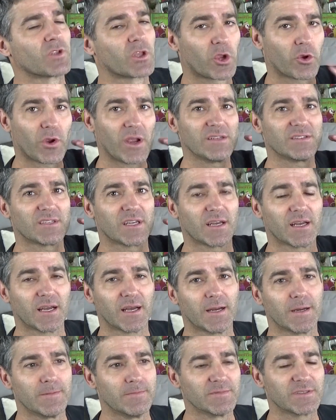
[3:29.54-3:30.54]
creates a
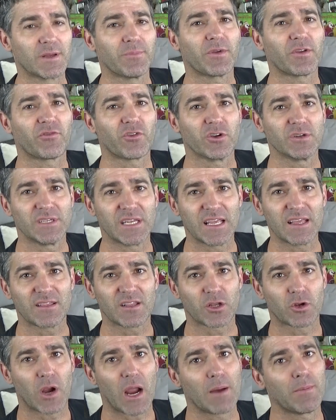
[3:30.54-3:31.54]
um, something for your teeth
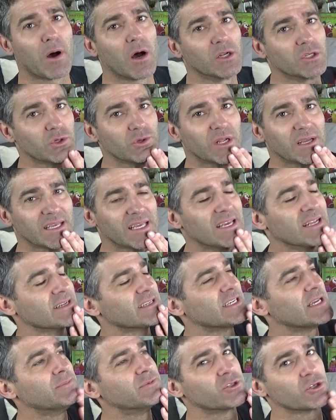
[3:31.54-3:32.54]
to grab onto, and it, it
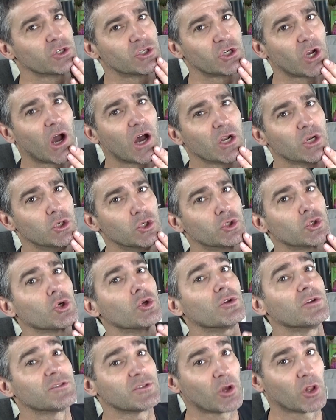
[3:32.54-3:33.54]
keeps your jaw
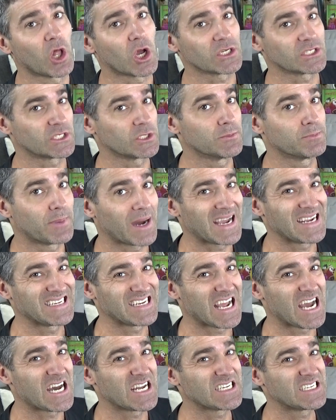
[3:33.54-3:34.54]
neutral so long as you bite
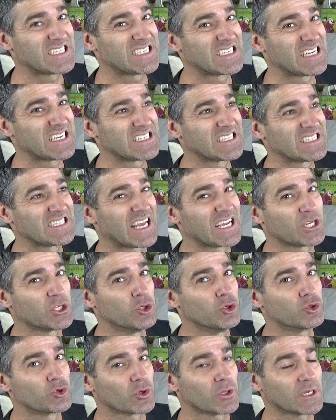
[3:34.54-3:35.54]
down, like
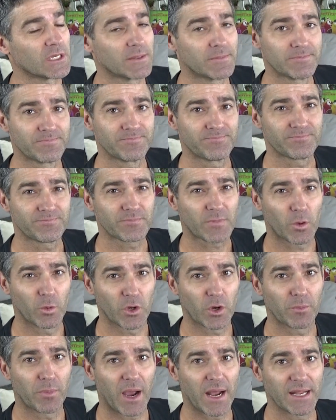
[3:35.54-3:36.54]
neutrally, when
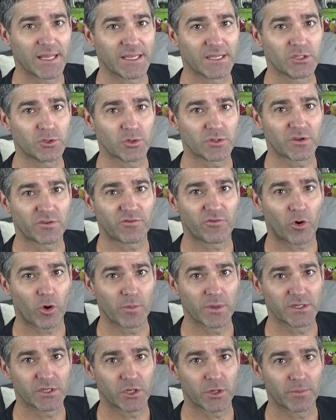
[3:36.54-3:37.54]
you're biting into it to form
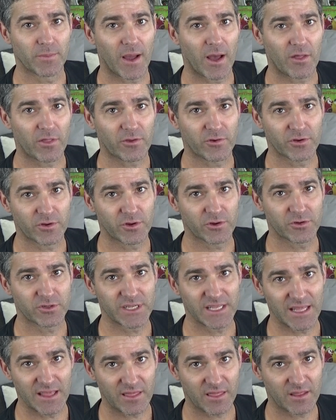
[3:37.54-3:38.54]
it to your mouth or your
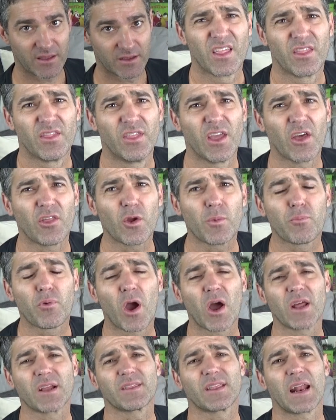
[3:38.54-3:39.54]
teeth. The other
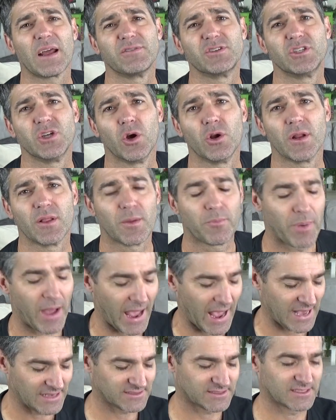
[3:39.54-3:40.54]
product that I've shown in the
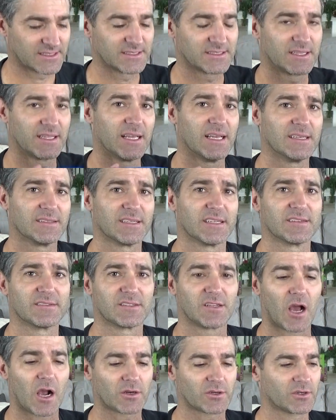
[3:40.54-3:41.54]
past is this. It is
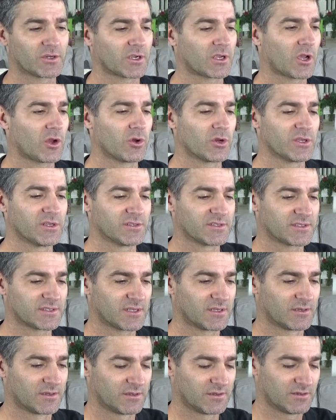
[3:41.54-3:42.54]
Doctor Dakota's
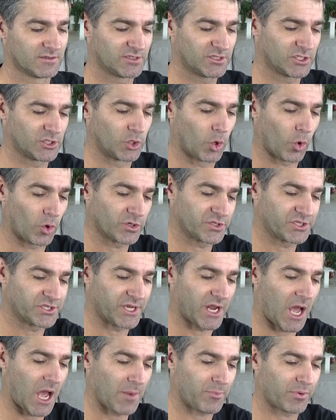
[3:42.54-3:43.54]
Snore
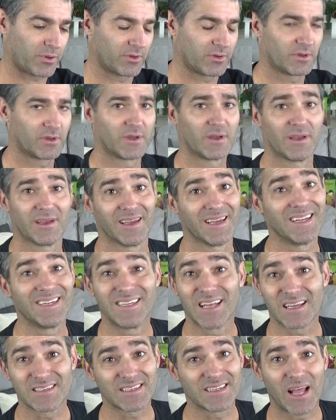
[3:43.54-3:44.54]
Stop. It
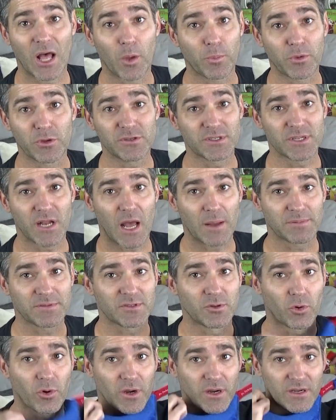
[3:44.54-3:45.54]
doesn't help you stop
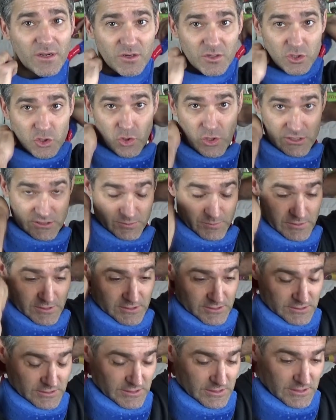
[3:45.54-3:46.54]
snoring, trust me.
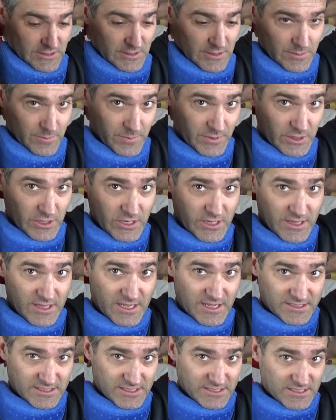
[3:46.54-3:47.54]
But look at
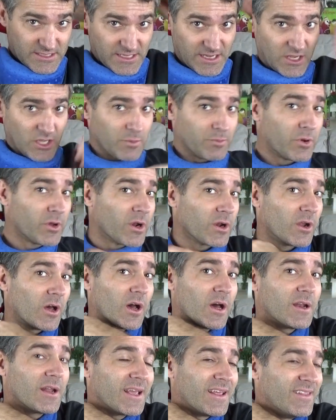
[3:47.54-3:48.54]
this, this is how you put it
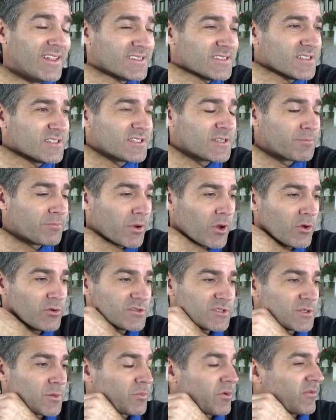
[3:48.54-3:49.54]
on, and this is
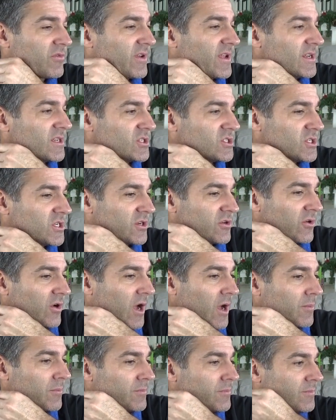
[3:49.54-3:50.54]
supposed to prevent chin
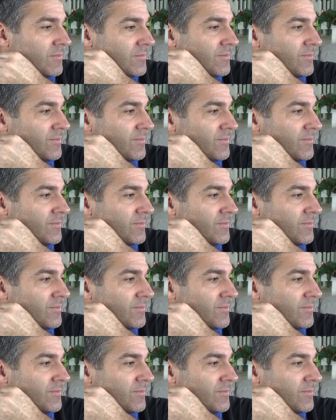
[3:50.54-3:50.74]
drop.